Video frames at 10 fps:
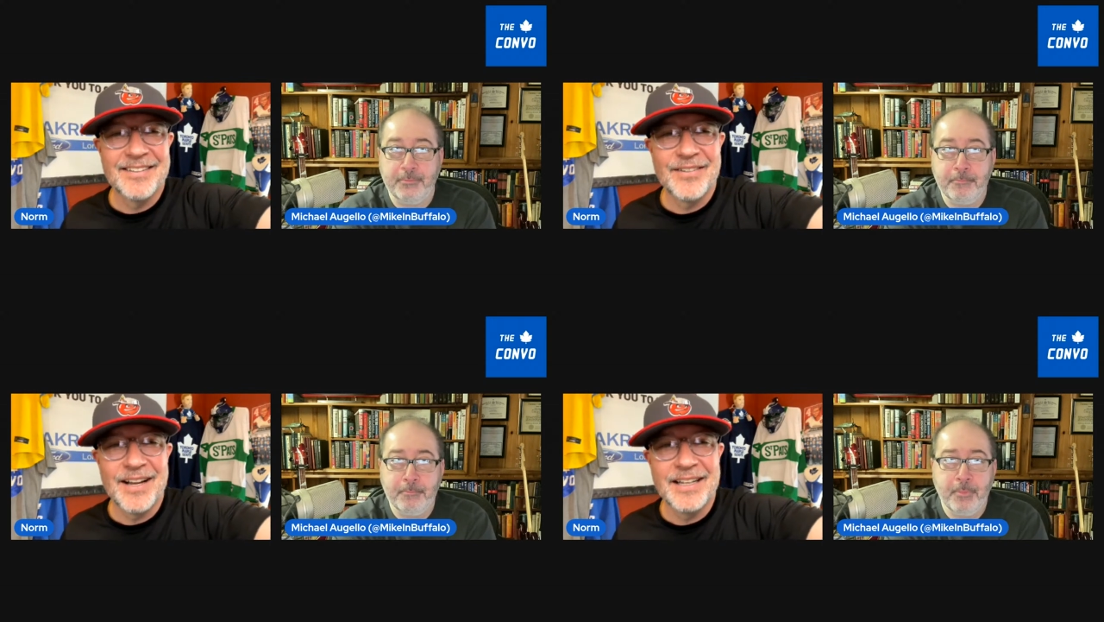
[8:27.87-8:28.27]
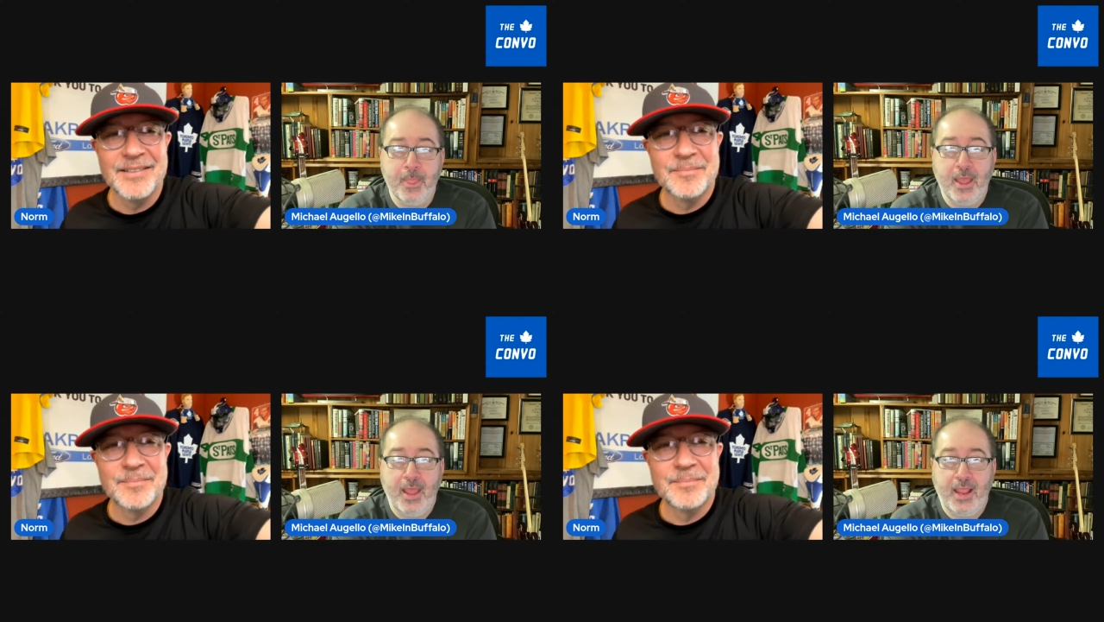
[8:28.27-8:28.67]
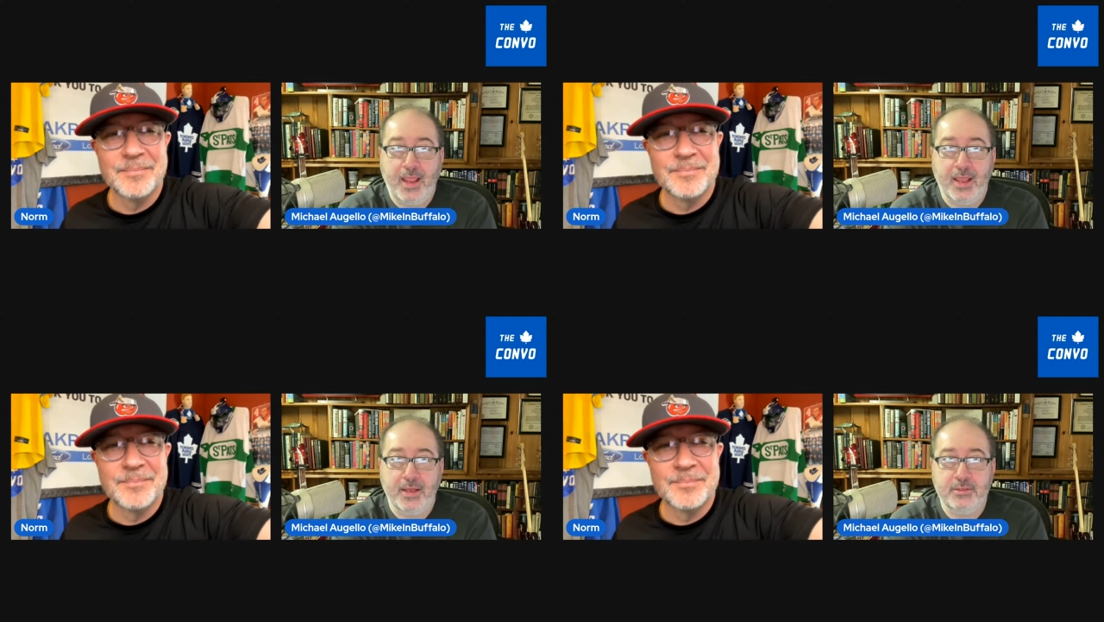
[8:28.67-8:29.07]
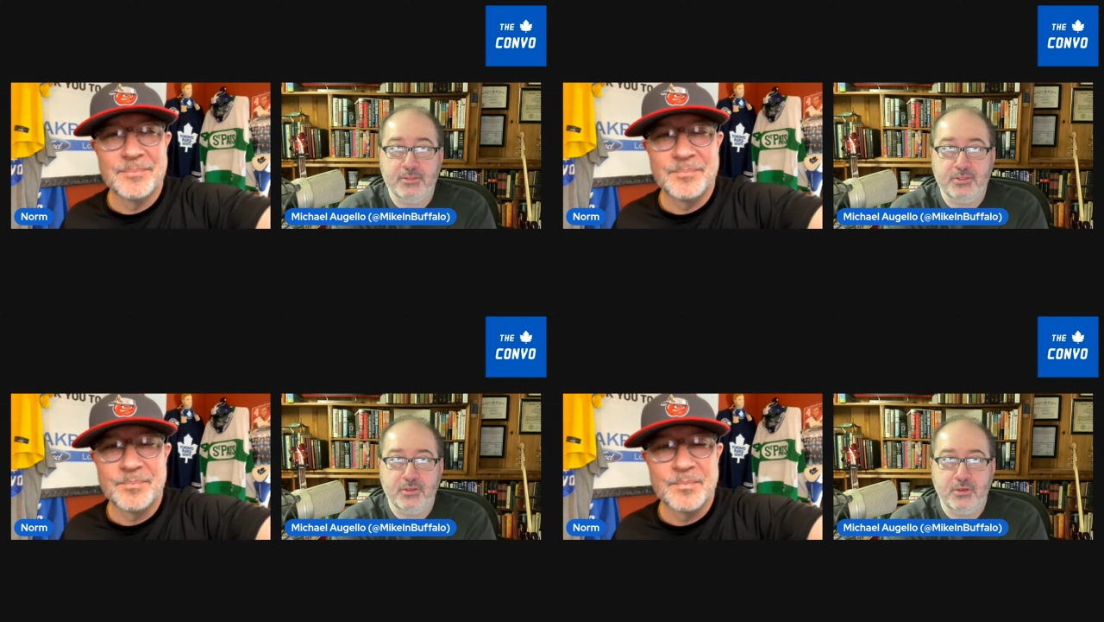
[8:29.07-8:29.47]
Speaker 1: Right. And
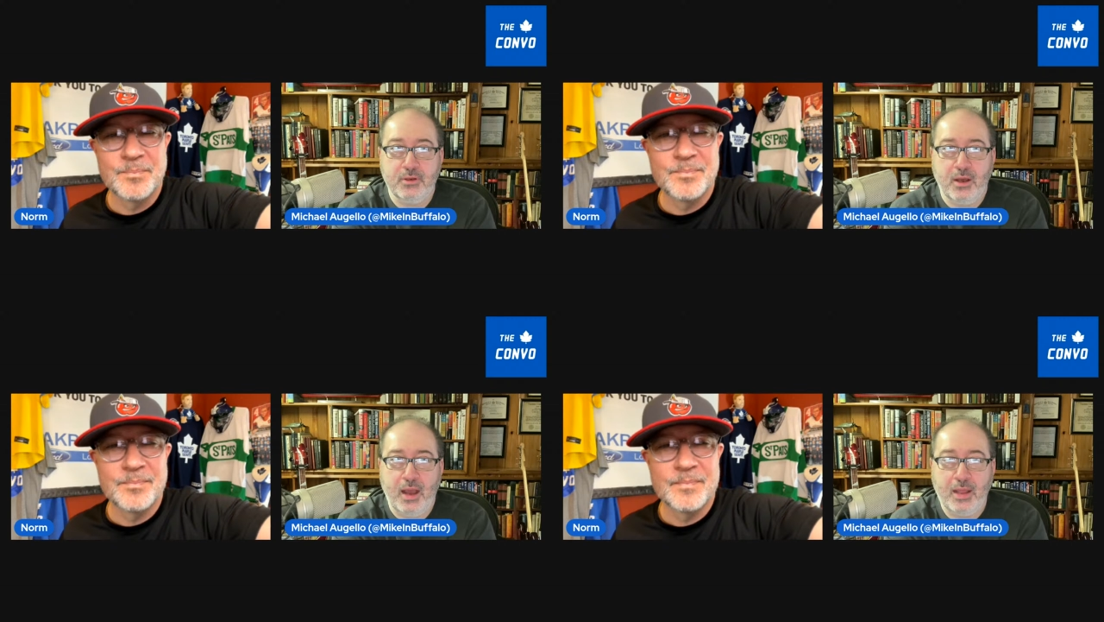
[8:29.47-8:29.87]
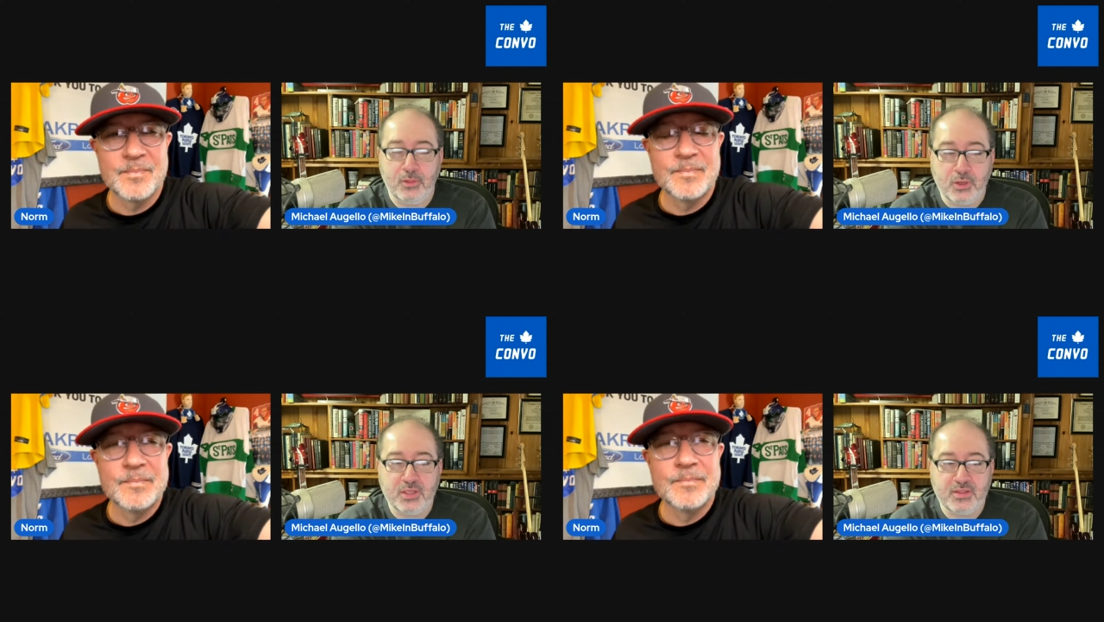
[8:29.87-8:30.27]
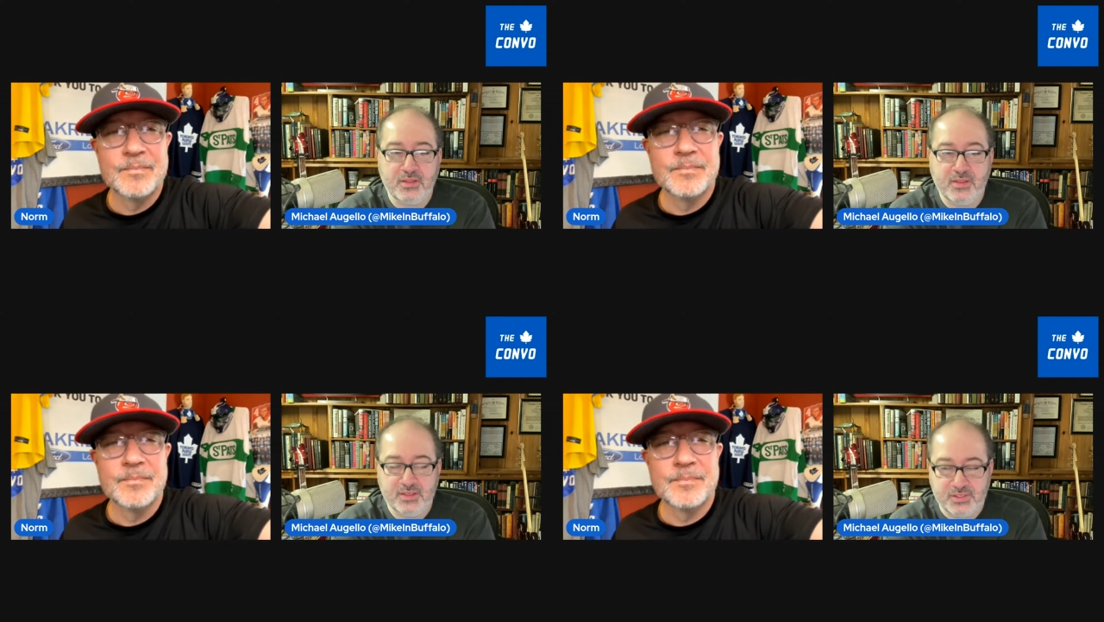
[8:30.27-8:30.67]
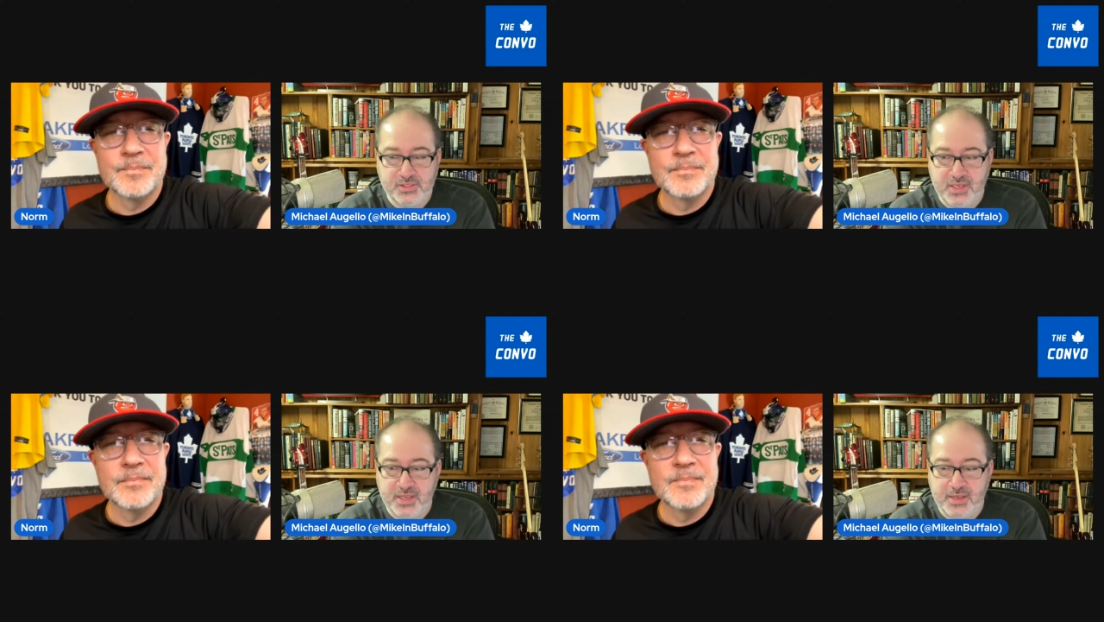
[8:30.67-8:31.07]
I look at this
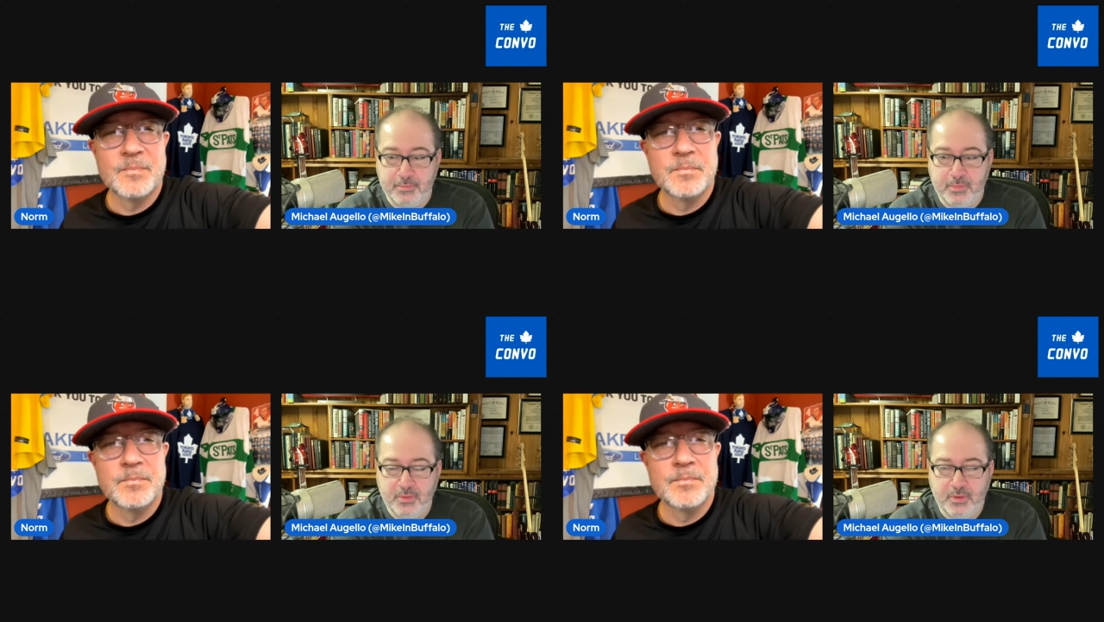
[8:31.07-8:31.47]
team